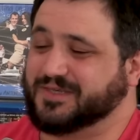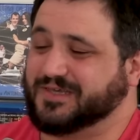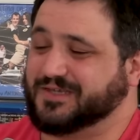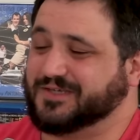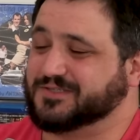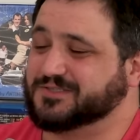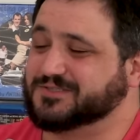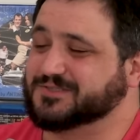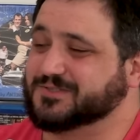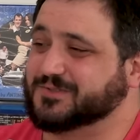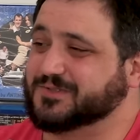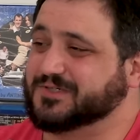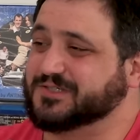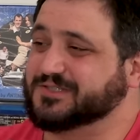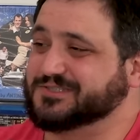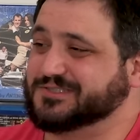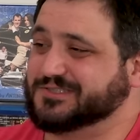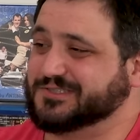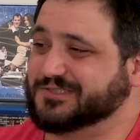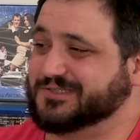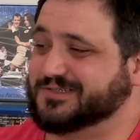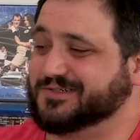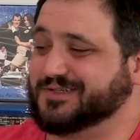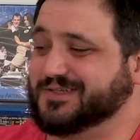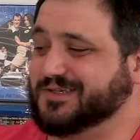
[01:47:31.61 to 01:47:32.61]
being
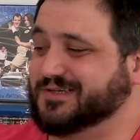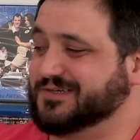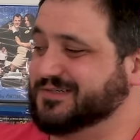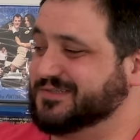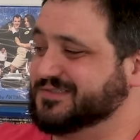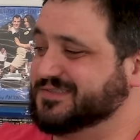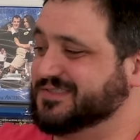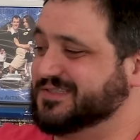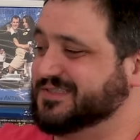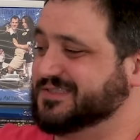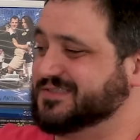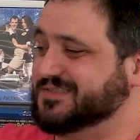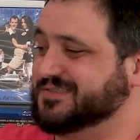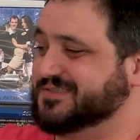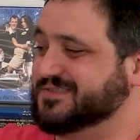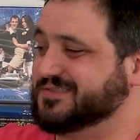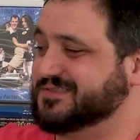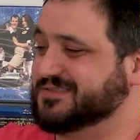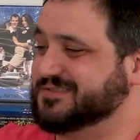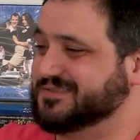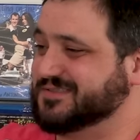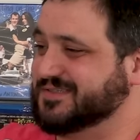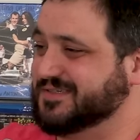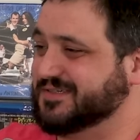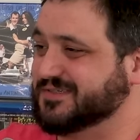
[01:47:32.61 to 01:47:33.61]
tortured. Here's
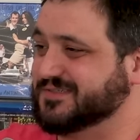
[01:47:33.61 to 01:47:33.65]
his